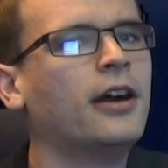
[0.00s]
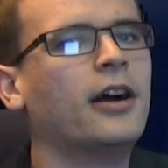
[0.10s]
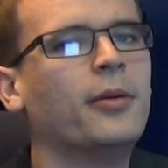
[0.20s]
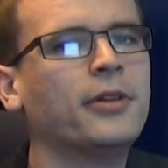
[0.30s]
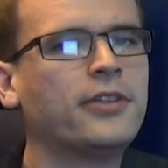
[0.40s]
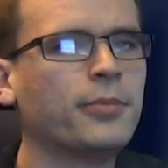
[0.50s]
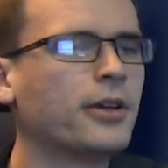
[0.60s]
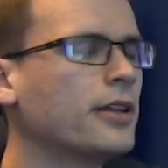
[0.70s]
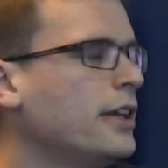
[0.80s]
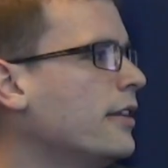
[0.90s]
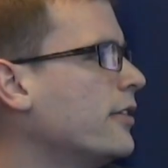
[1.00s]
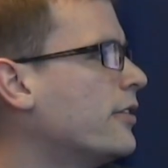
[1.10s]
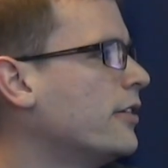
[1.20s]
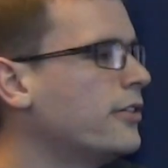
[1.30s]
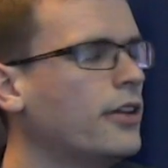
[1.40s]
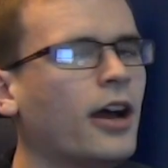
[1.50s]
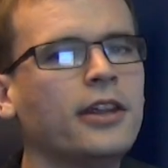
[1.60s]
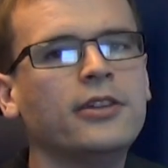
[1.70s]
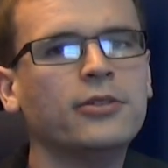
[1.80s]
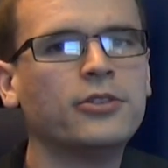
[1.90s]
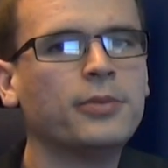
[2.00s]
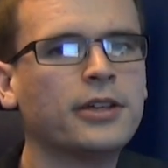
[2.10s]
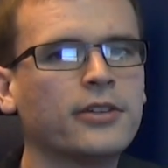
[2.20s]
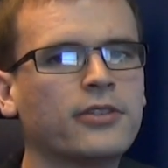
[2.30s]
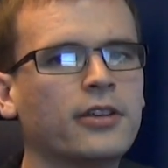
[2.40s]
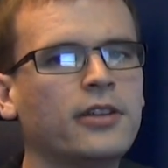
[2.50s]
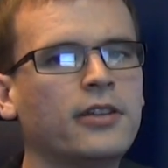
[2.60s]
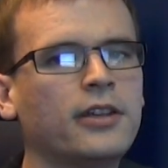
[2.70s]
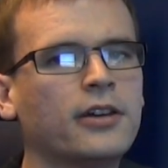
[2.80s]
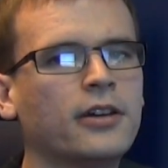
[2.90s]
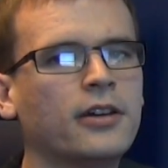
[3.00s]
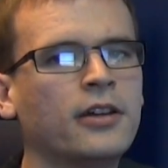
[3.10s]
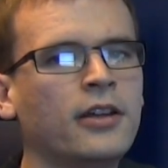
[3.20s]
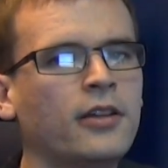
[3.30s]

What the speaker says: But typically this is not used because the